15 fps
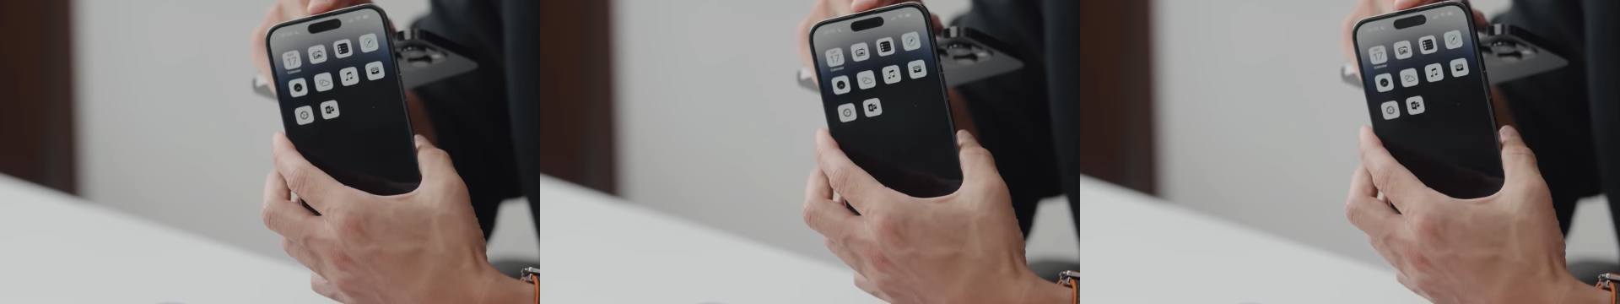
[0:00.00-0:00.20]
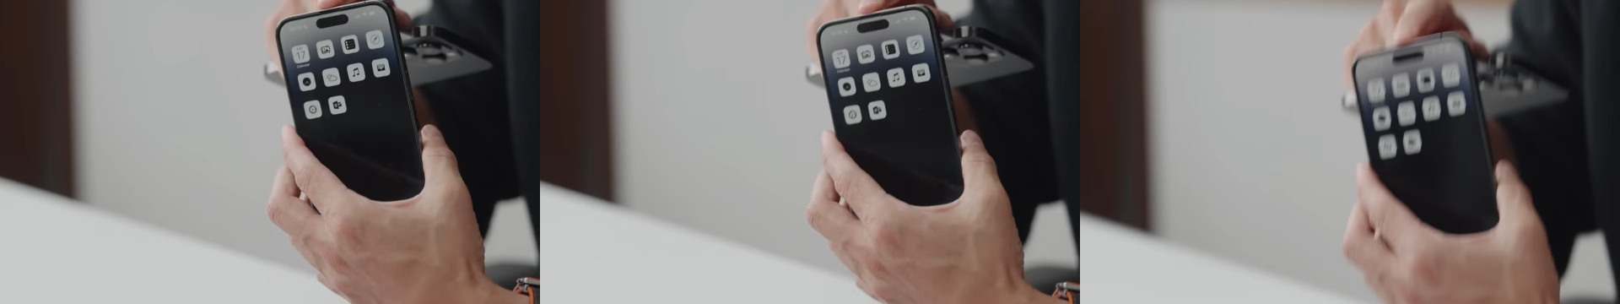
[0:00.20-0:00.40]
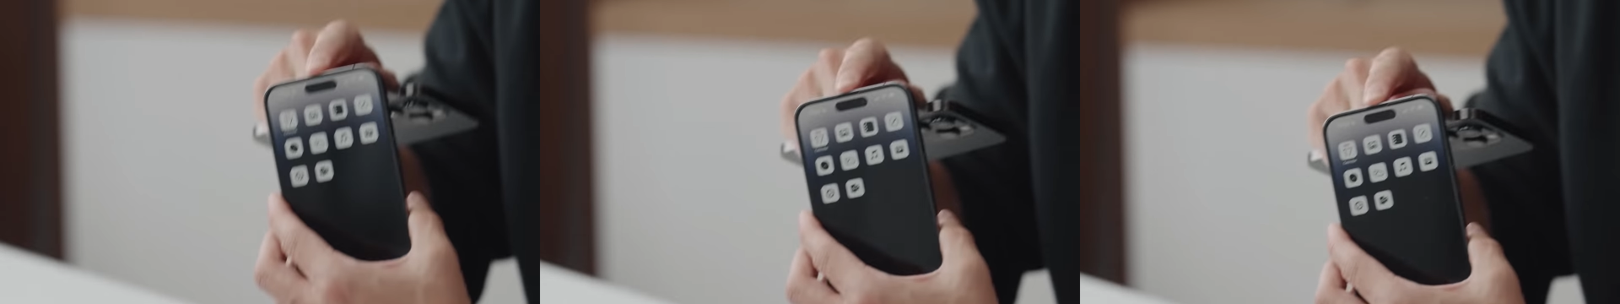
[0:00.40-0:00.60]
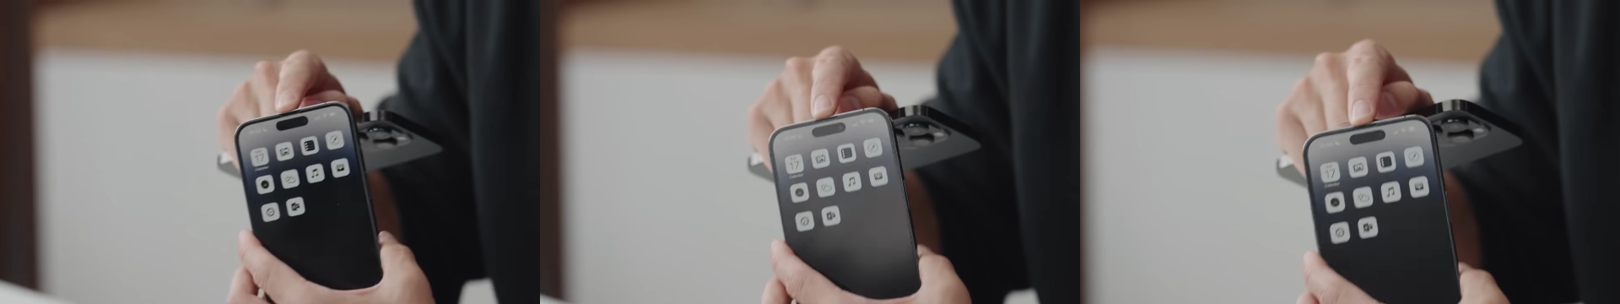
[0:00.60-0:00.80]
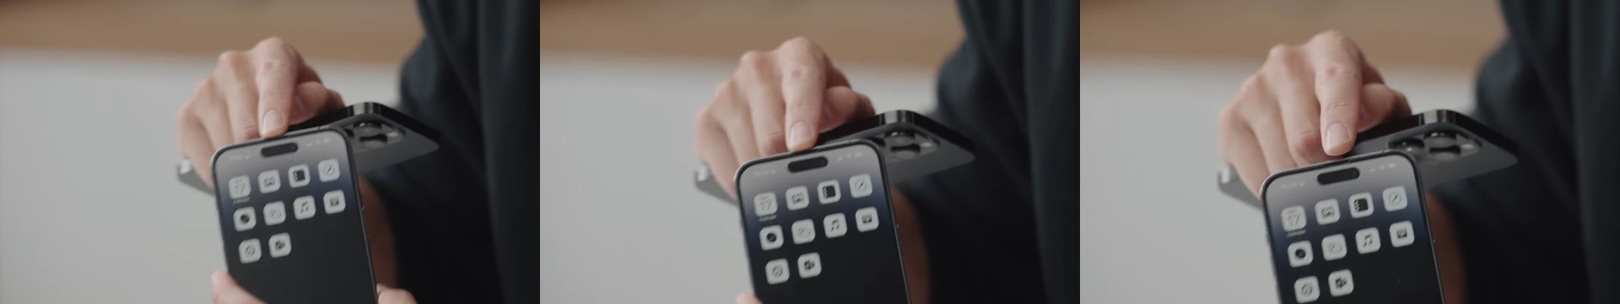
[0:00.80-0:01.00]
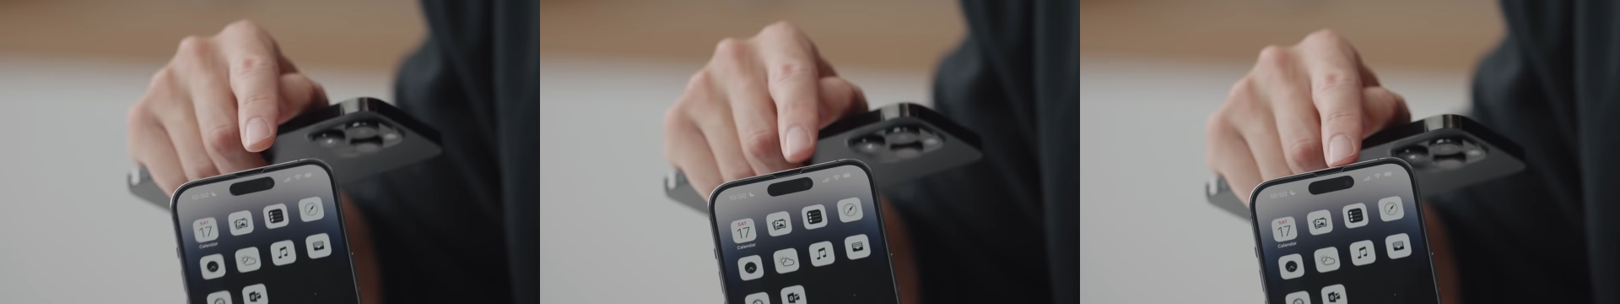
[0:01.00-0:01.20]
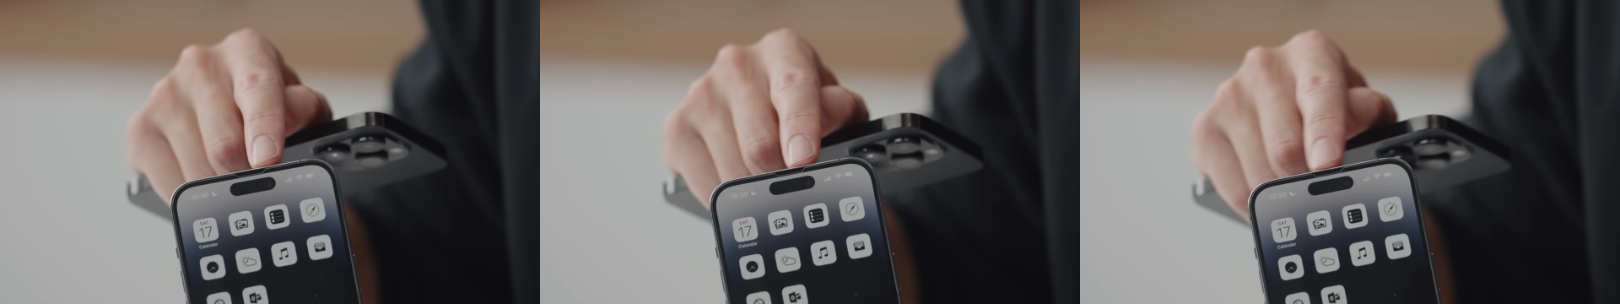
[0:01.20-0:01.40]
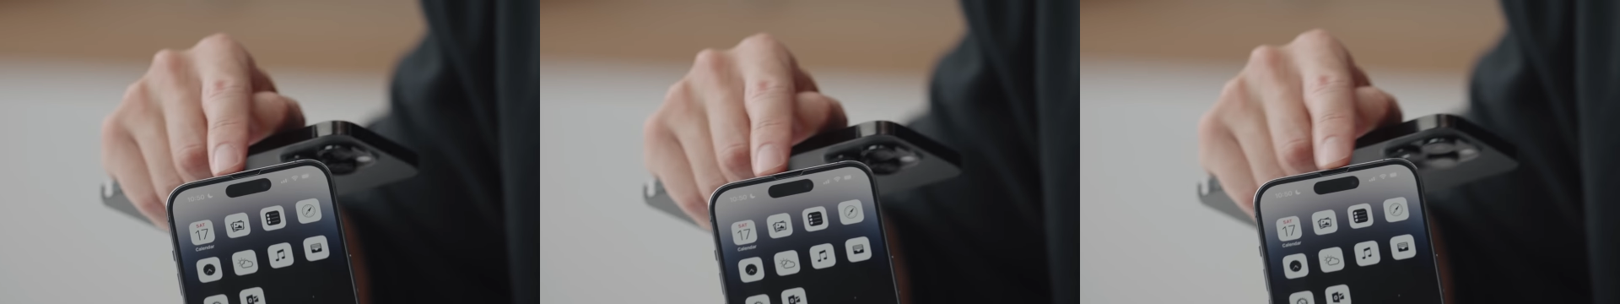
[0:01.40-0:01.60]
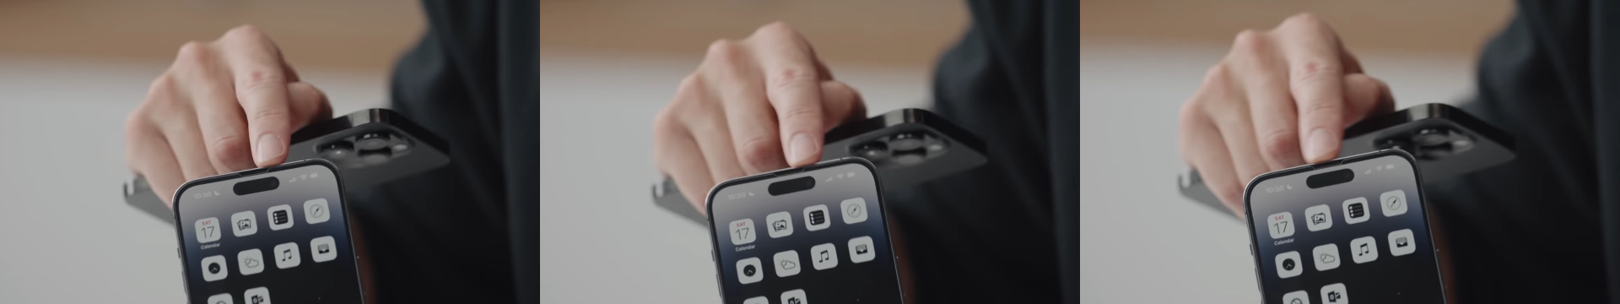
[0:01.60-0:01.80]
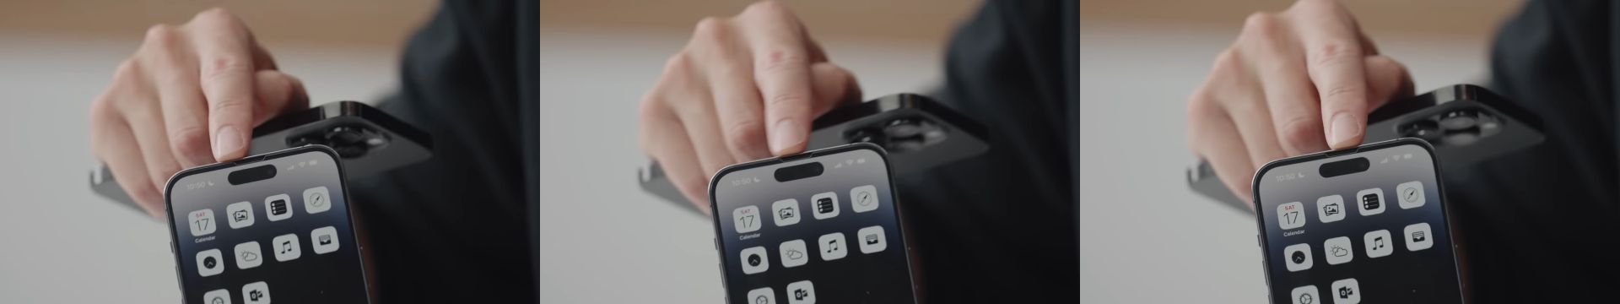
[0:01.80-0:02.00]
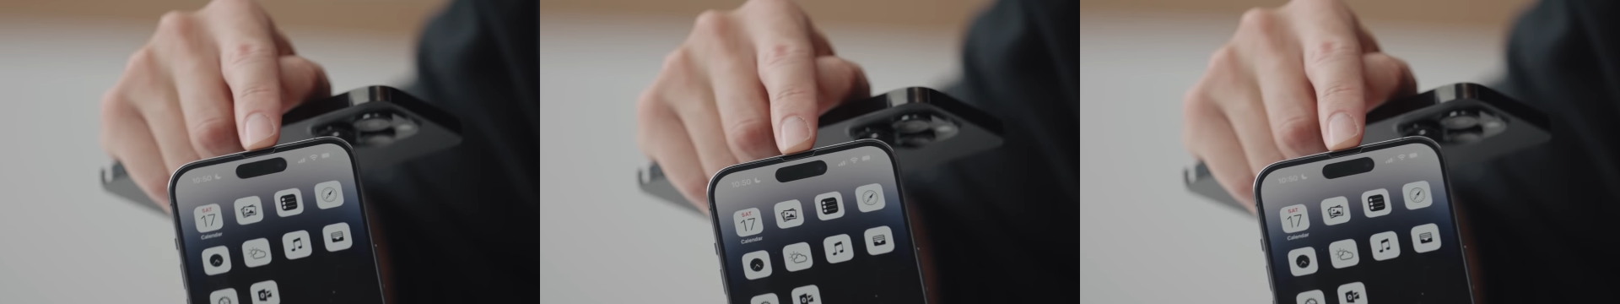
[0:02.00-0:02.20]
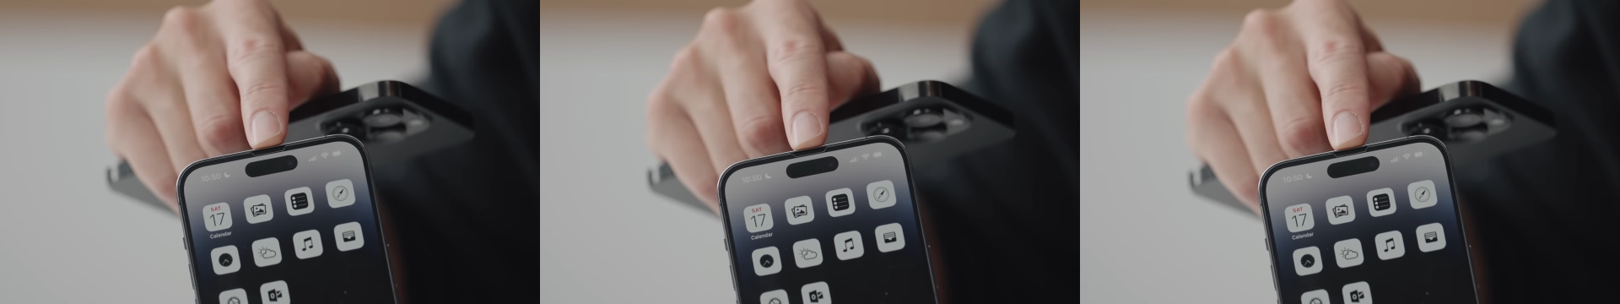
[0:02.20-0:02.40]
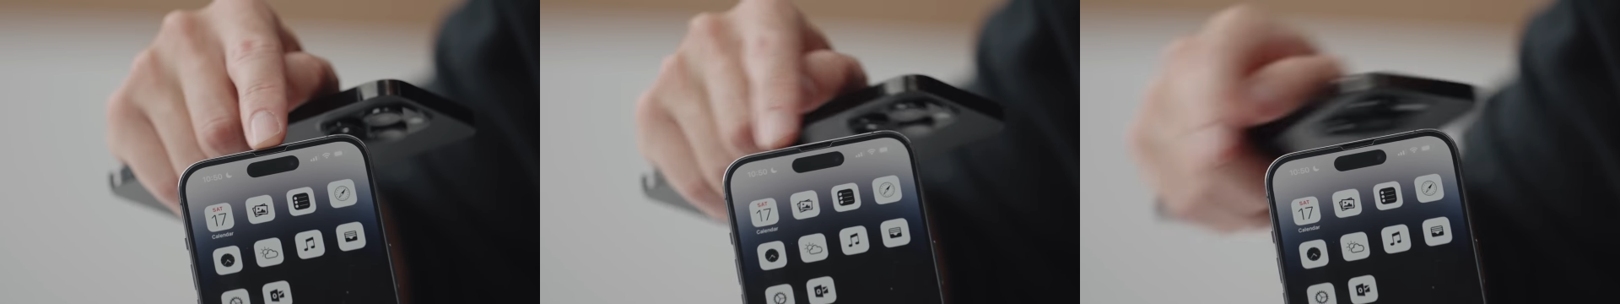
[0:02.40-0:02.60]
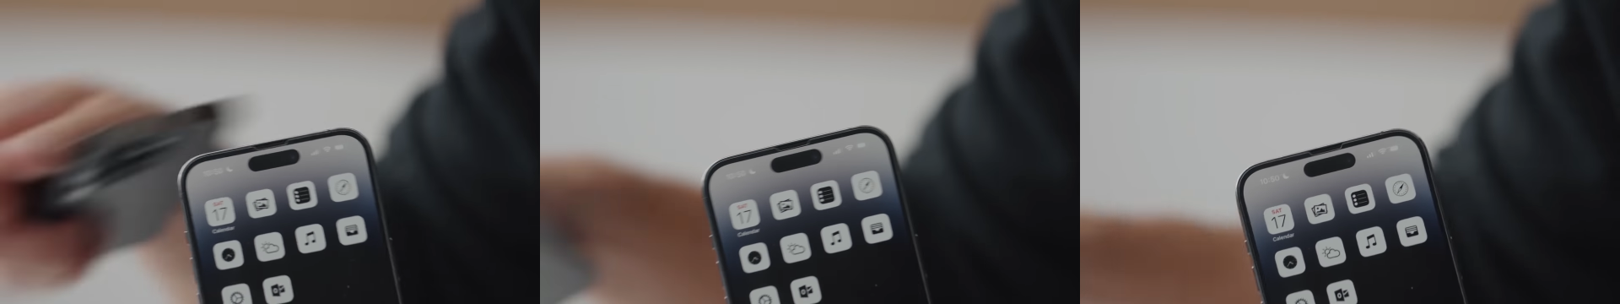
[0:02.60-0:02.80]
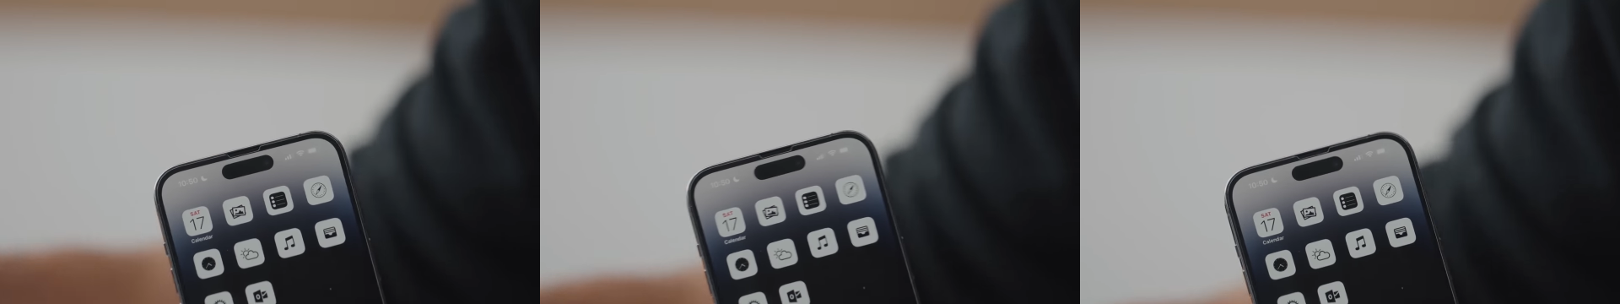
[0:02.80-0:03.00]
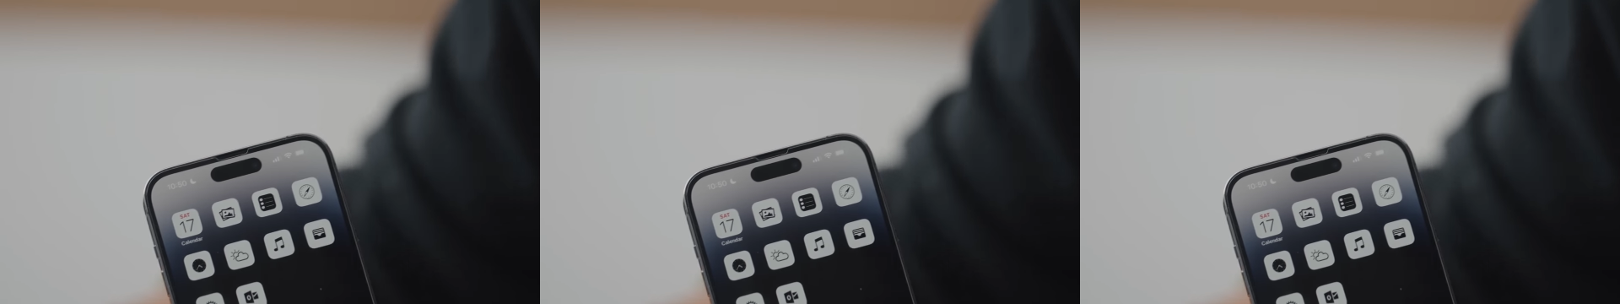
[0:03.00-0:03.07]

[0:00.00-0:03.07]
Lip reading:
Nobody's mouth can be seen.